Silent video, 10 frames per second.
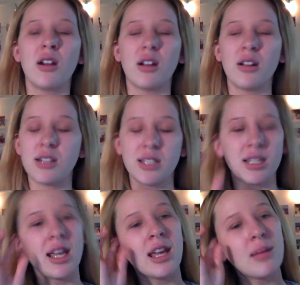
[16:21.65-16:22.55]
heart
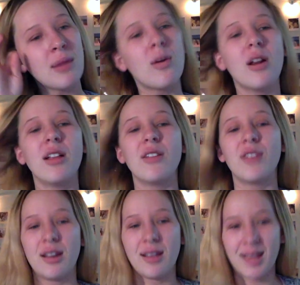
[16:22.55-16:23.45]
and my wallet
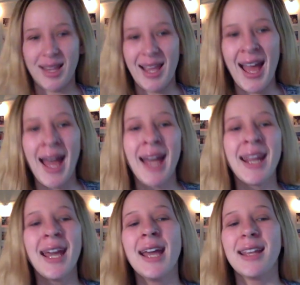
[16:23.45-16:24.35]
very
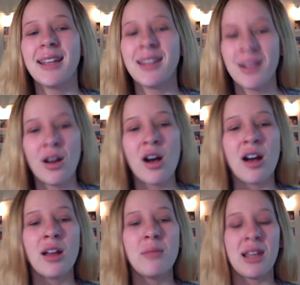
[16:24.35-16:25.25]
sad that they're
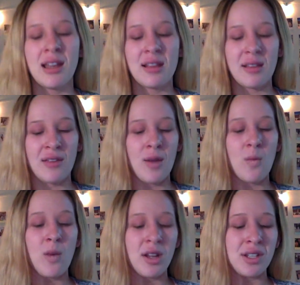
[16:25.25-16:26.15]
gone because if I
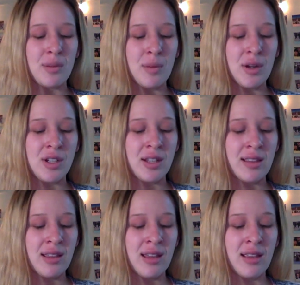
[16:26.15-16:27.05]
want to
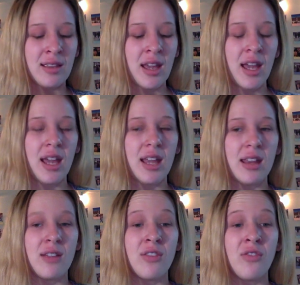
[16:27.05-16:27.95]
repurchase these,
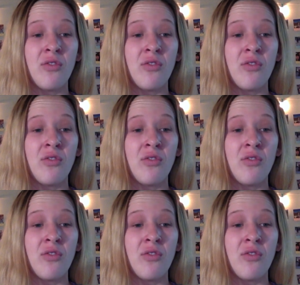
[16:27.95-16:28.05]
they're